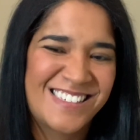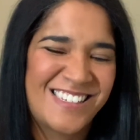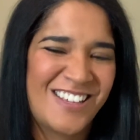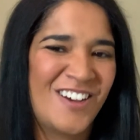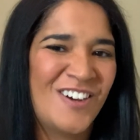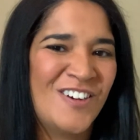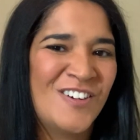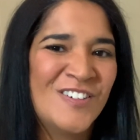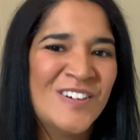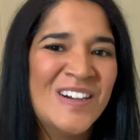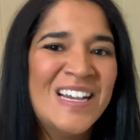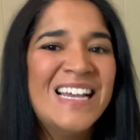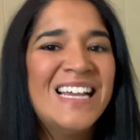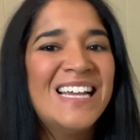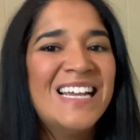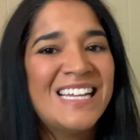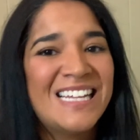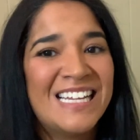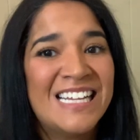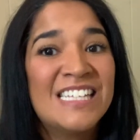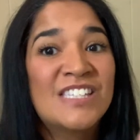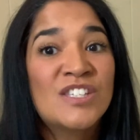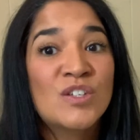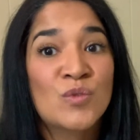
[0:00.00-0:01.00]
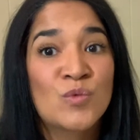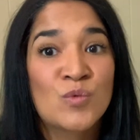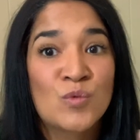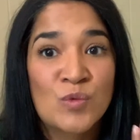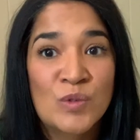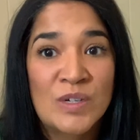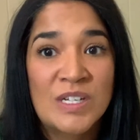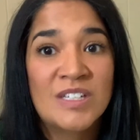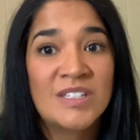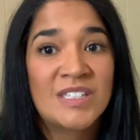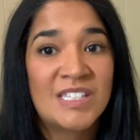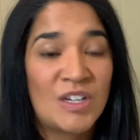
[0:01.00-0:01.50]
So it's a
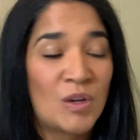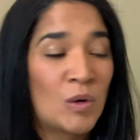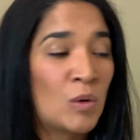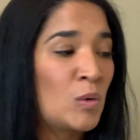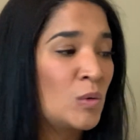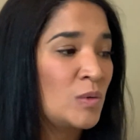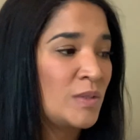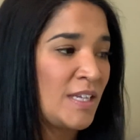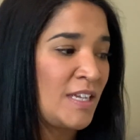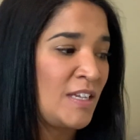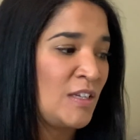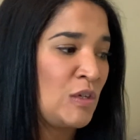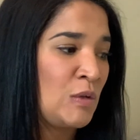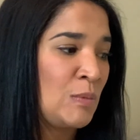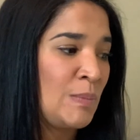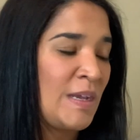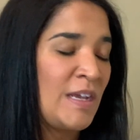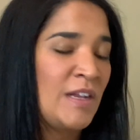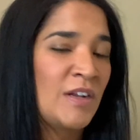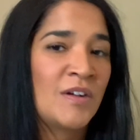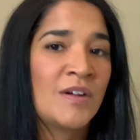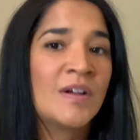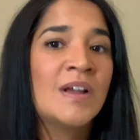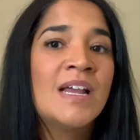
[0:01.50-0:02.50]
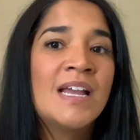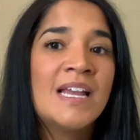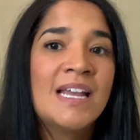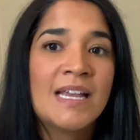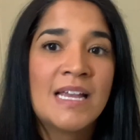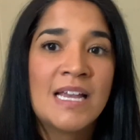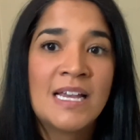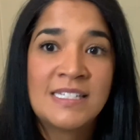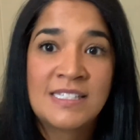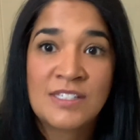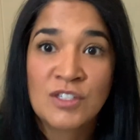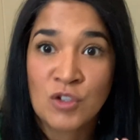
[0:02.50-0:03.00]
really old incubator.
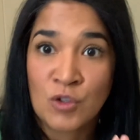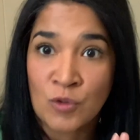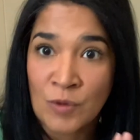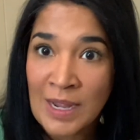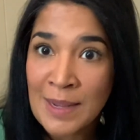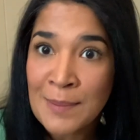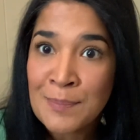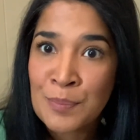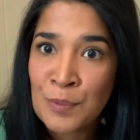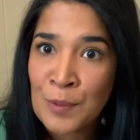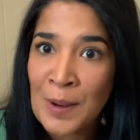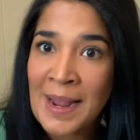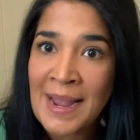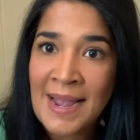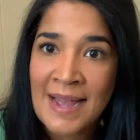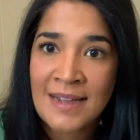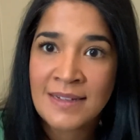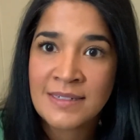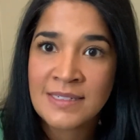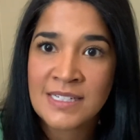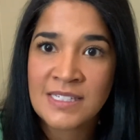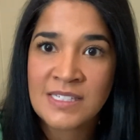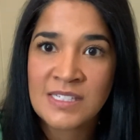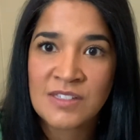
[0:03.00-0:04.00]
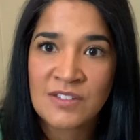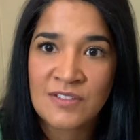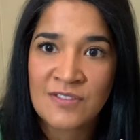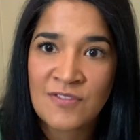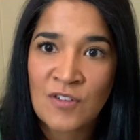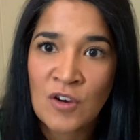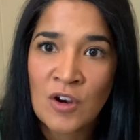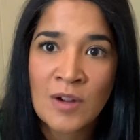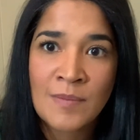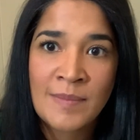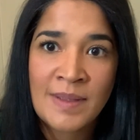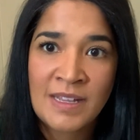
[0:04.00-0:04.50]
It's a great brand. It's the
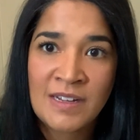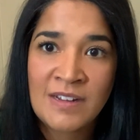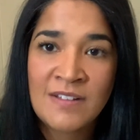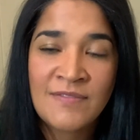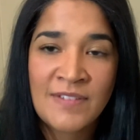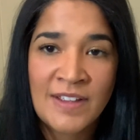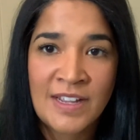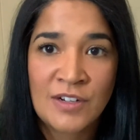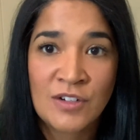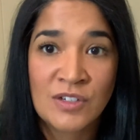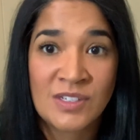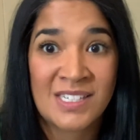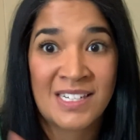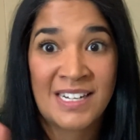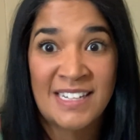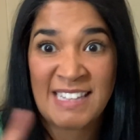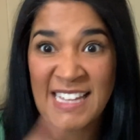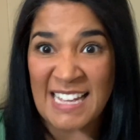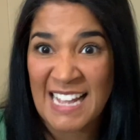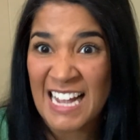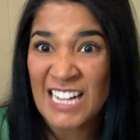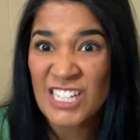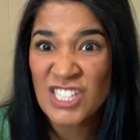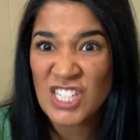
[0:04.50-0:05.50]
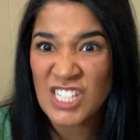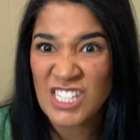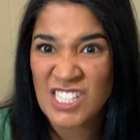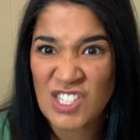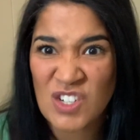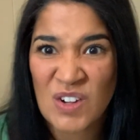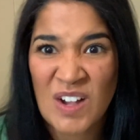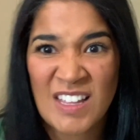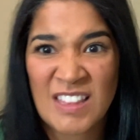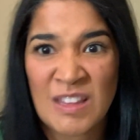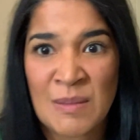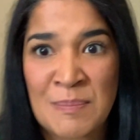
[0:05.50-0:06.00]
Farm Innovators, and they actually
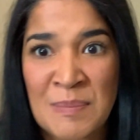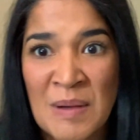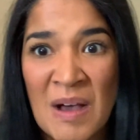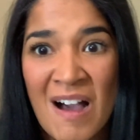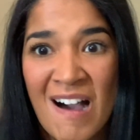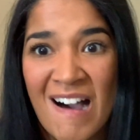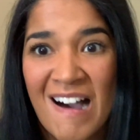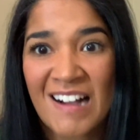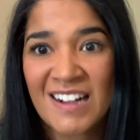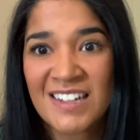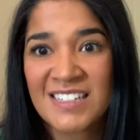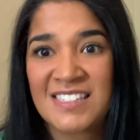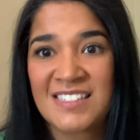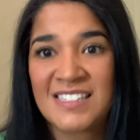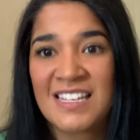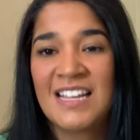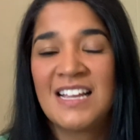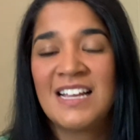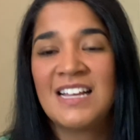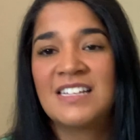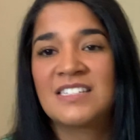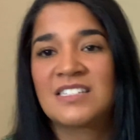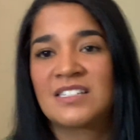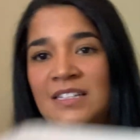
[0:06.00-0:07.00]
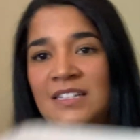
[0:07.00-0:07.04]
still have the box. So